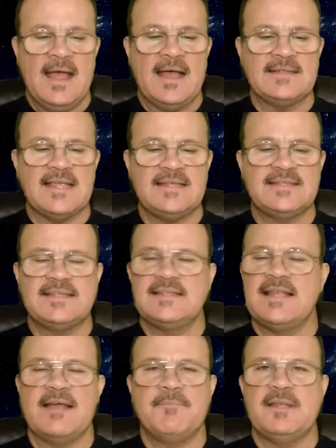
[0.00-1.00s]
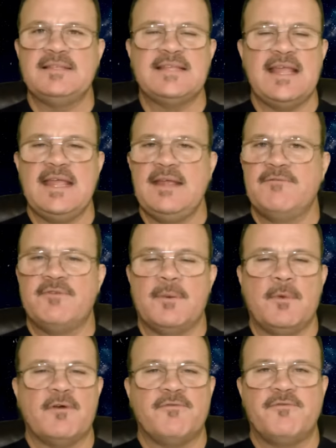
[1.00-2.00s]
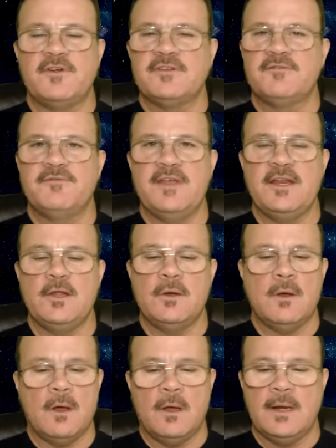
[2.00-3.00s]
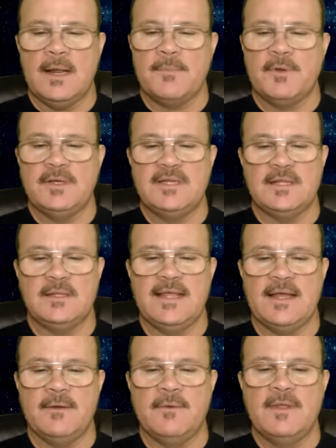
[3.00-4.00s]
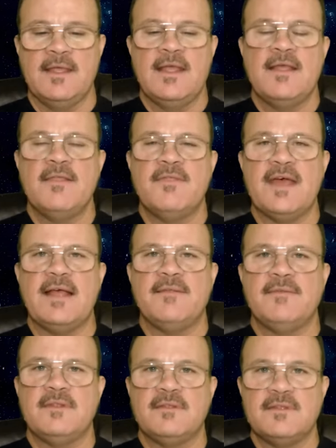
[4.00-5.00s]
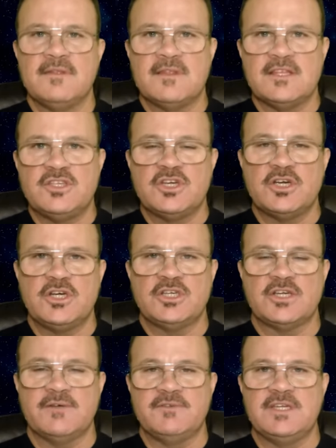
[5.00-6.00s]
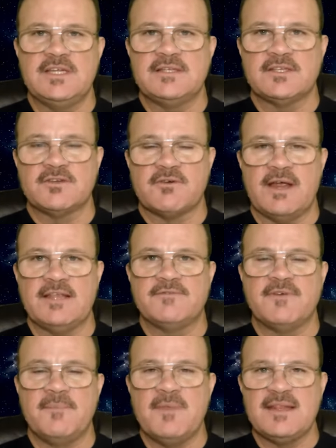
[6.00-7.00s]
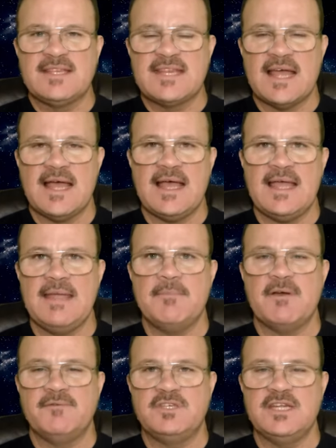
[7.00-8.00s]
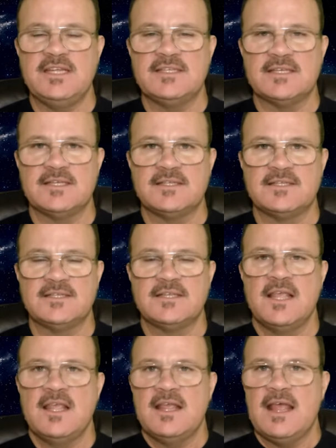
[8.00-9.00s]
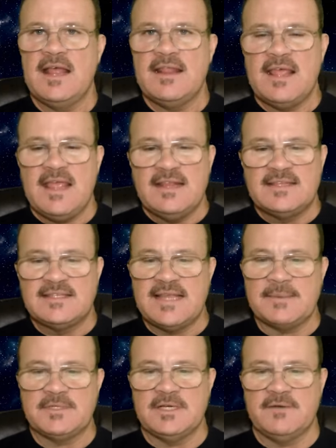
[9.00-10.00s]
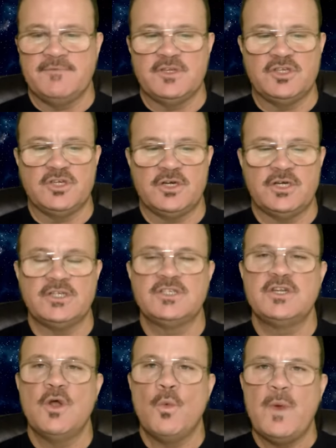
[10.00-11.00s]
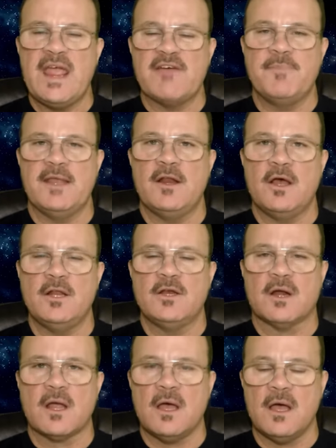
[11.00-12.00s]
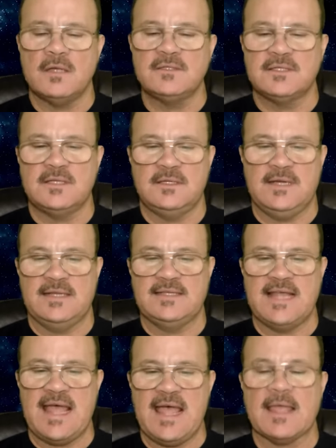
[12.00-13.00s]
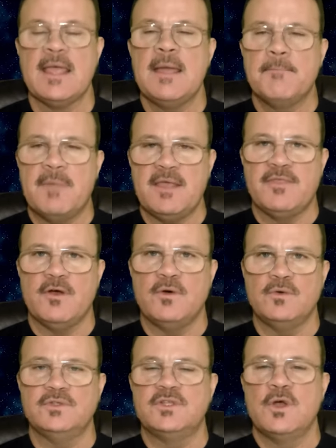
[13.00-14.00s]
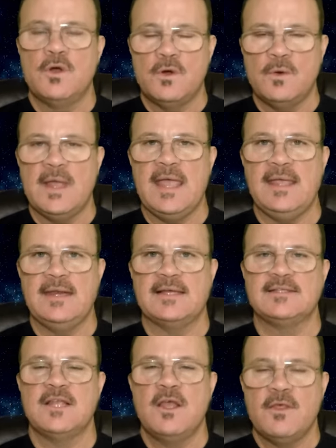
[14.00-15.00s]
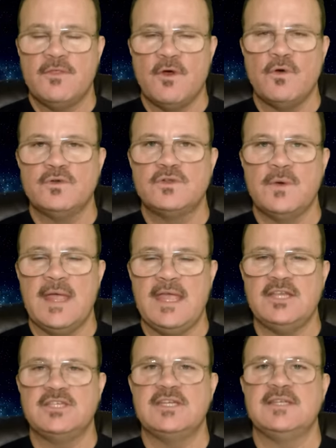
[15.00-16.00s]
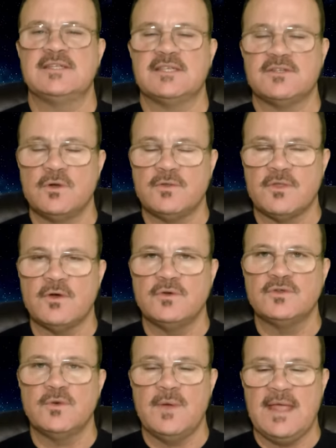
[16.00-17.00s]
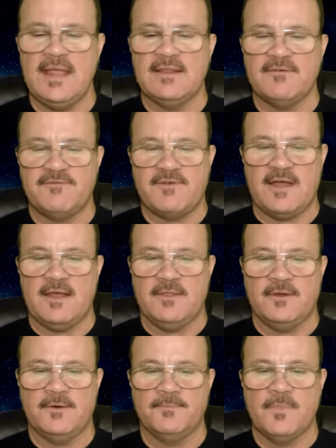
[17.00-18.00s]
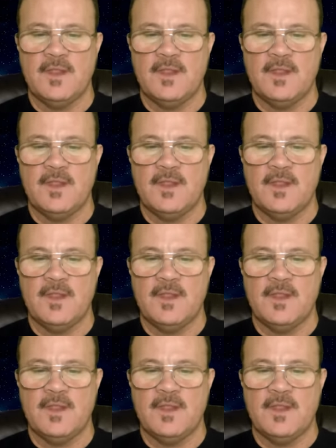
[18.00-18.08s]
As I have been saying from our first video on up until now, that the Church of Jesus Christ, from the time of Jesus and the inception of the church, we have been under constant attack by those who hate us, those who hate Jesus, those who hate the Father